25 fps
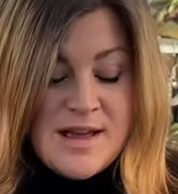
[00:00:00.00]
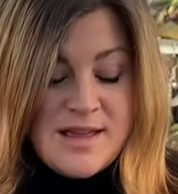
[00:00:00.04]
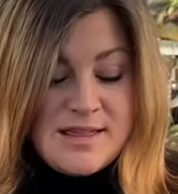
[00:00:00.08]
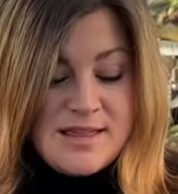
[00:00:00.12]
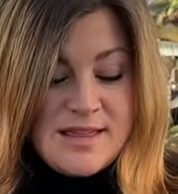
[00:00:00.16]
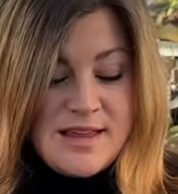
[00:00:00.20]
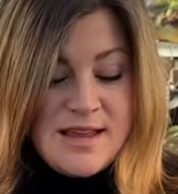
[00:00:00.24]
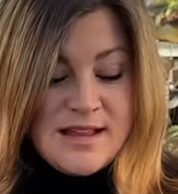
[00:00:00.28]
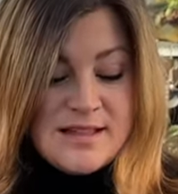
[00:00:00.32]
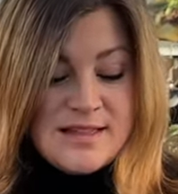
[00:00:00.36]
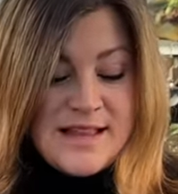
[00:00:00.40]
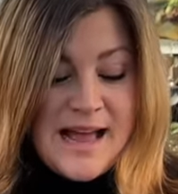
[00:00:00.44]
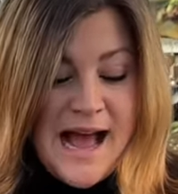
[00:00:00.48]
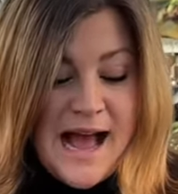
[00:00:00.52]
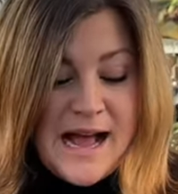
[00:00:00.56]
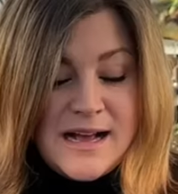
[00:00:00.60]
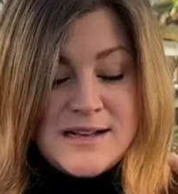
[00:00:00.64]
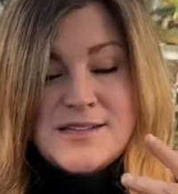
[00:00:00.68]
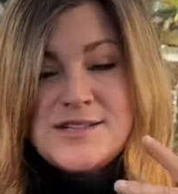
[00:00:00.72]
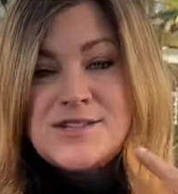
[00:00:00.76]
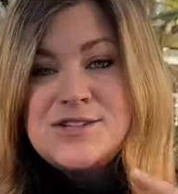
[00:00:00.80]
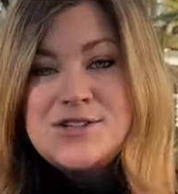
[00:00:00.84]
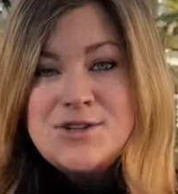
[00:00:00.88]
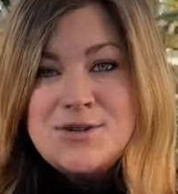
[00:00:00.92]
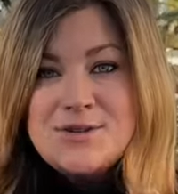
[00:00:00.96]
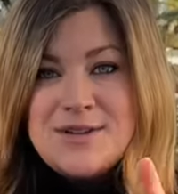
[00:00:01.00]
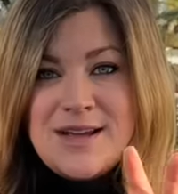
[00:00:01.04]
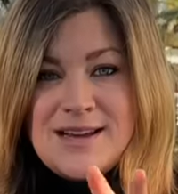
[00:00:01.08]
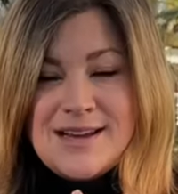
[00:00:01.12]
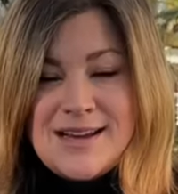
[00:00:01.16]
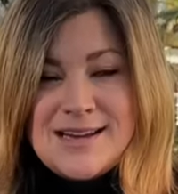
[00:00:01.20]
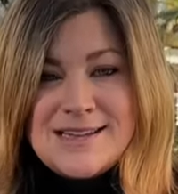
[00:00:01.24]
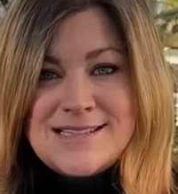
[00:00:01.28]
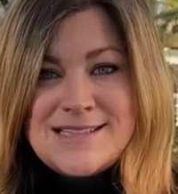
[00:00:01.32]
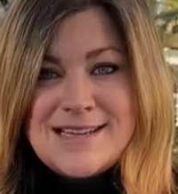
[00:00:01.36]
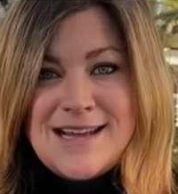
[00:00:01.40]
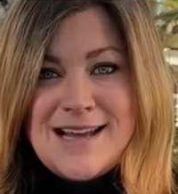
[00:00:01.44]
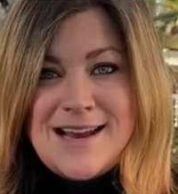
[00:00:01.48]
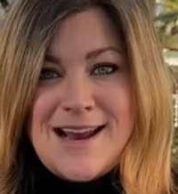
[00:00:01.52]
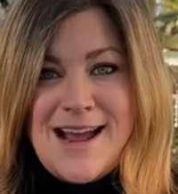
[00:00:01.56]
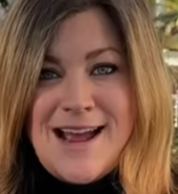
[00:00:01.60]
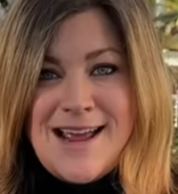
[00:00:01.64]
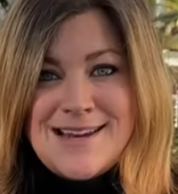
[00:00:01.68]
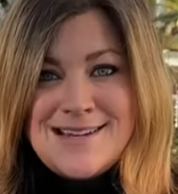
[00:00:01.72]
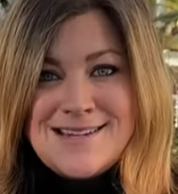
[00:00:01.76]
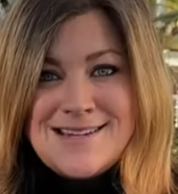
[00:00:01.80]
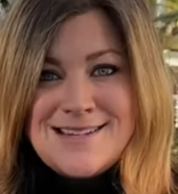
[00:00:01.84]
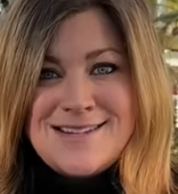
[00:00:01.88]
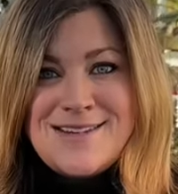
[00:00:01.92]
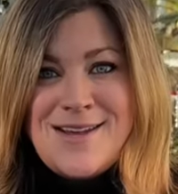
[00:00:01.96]
The last two, like I said, I
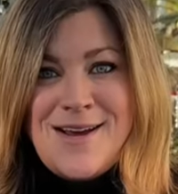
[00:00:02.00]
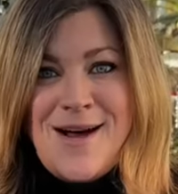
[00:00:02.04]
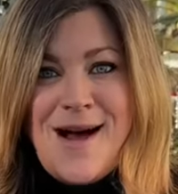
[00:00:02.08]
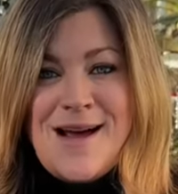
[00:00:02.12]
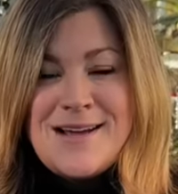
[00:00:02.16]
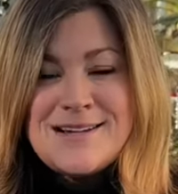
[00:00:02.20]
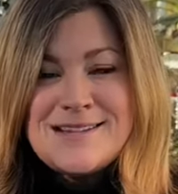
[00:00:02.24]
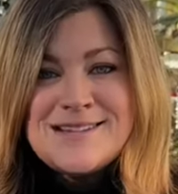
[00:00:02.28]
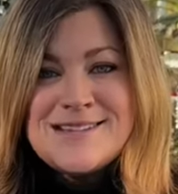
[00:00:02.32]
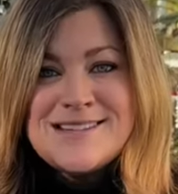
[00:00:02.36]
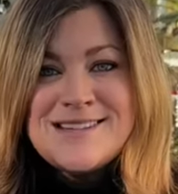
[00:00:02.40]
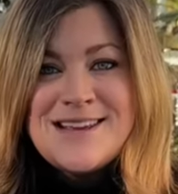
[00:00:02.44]
did not